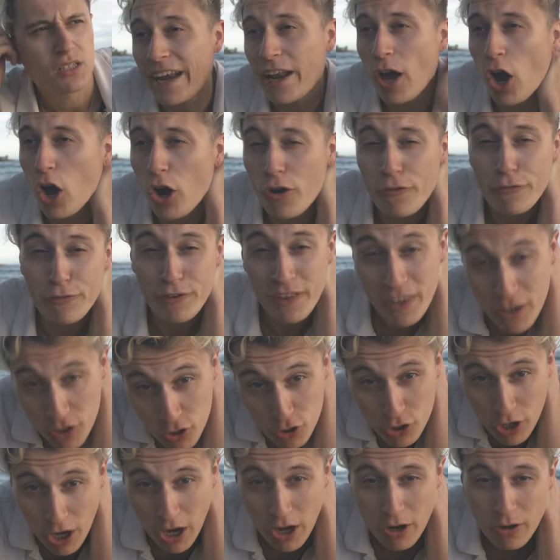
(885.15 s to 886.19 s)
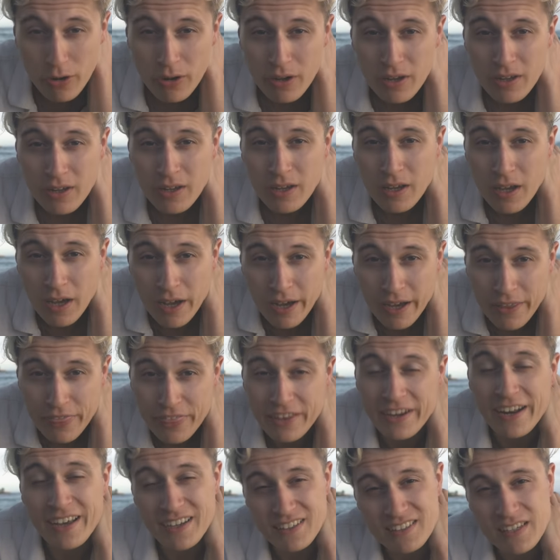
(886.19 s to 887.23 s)
And hopefully, Hugo,
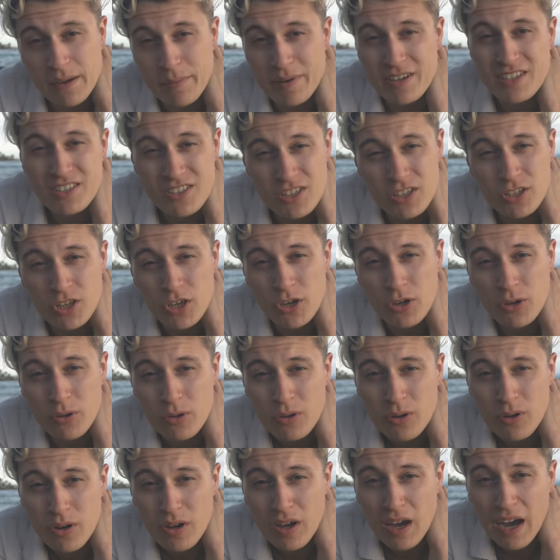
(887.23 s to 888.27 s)
the next time I see you,